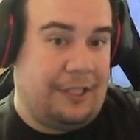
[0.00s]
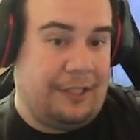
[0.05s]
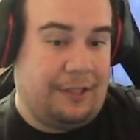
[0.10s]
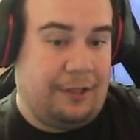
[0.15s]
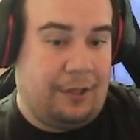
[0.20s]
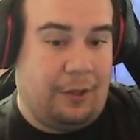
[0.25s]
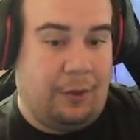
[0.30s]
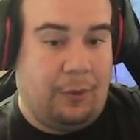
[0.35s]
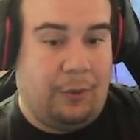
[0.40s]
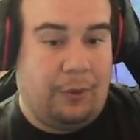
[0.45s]
it
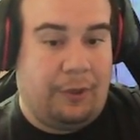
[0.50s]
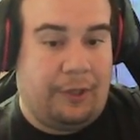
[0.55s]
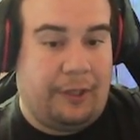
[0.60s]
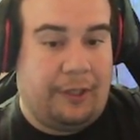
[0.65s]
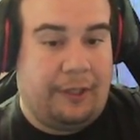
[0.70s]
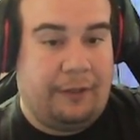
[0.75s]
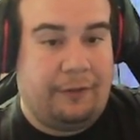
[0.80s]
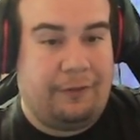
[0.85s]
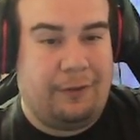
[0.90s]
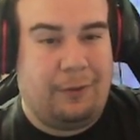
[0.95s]

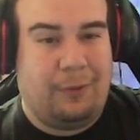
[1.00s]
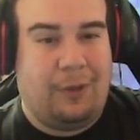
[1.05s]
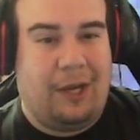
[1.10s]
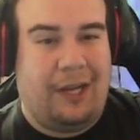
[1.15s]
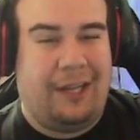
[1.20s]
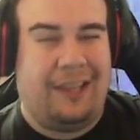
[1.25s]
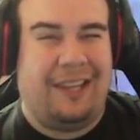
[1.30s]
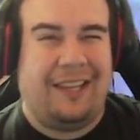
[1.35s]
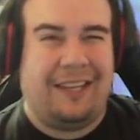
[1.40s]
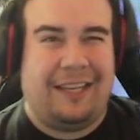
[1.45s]
accordingly. So
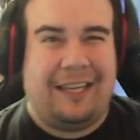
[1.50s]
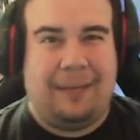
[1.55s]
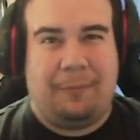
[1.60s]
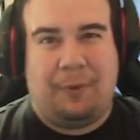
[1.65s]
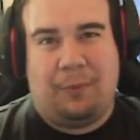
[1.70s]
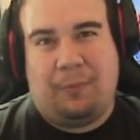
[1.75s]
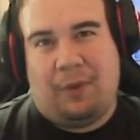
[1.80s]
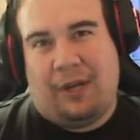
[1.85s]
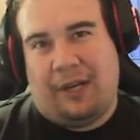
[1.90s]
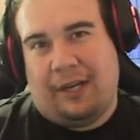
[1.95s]
I like
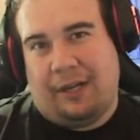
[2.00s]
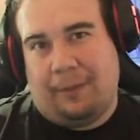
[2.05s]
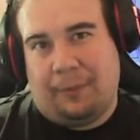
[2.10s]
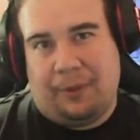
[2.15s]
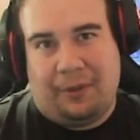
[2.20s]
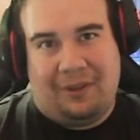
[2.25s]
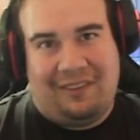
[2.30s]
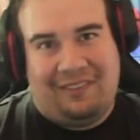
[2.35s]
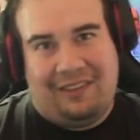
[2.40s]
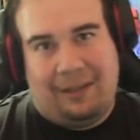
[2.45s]
keeping mine
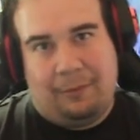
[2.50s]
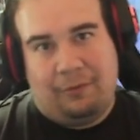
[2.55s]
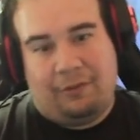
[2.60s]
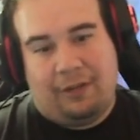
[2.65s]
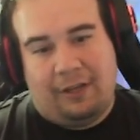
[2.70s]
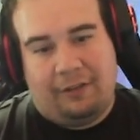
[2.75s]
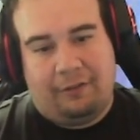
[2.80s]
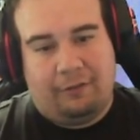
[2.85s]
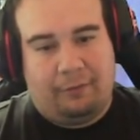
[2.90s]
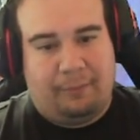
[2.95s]
about the same
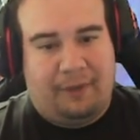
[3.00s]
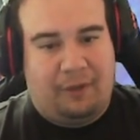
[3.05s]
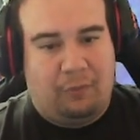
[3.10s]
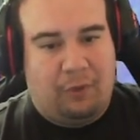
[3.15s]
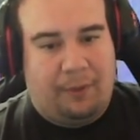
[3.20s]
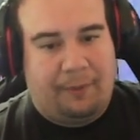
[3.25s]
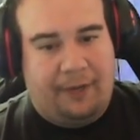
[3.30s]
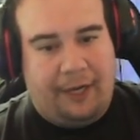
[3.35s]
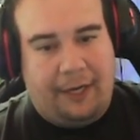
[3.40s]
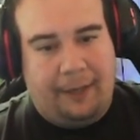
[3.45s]
size as my
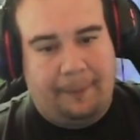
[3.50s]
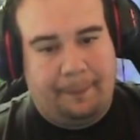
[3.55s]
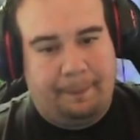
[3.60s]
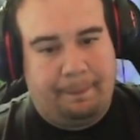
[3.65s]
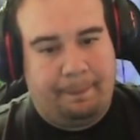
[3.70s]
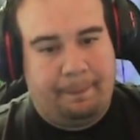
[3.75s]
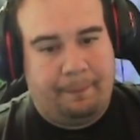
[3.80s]
webcam,